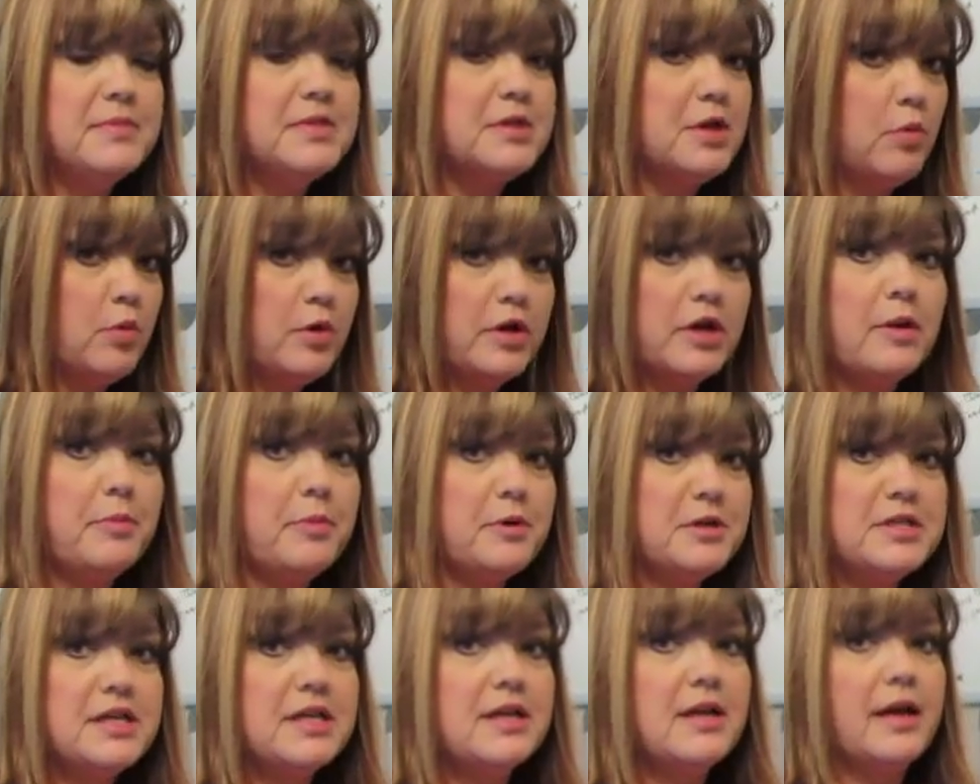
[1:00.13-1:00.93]
So we're going to
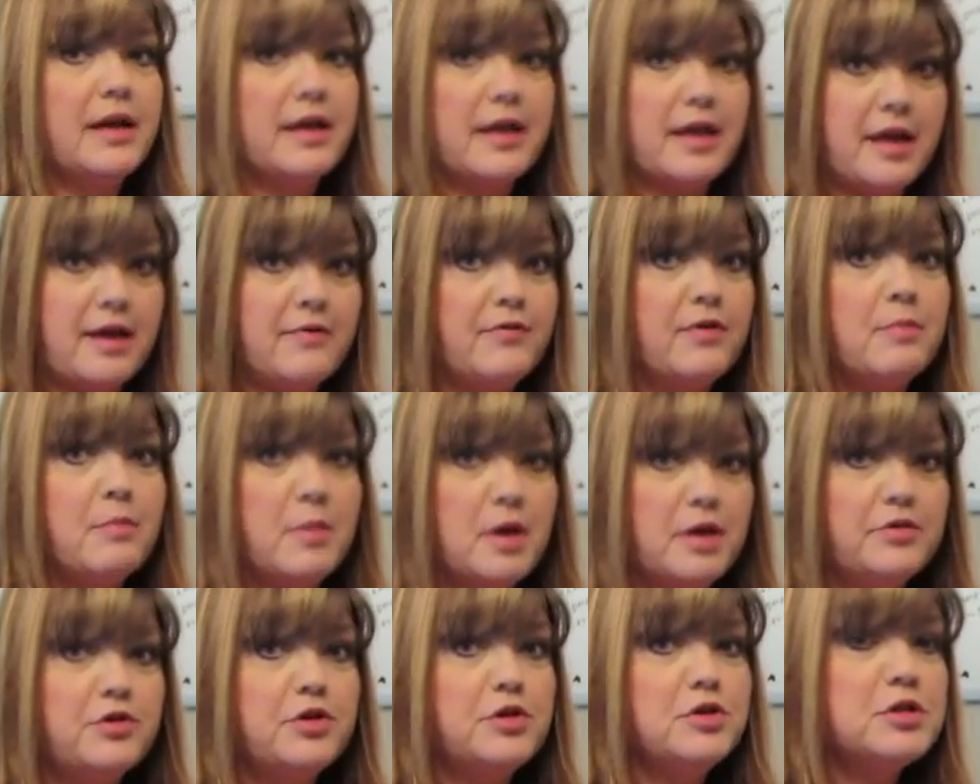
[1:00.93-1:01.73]
pretend like every
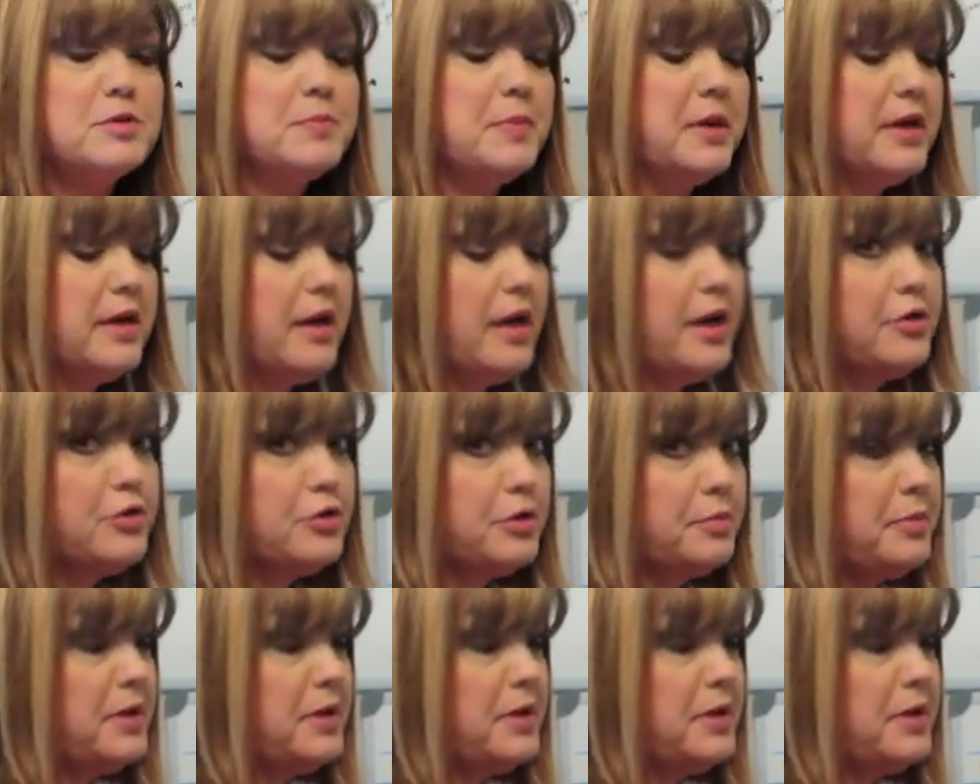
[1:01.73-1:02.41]
month you spend 100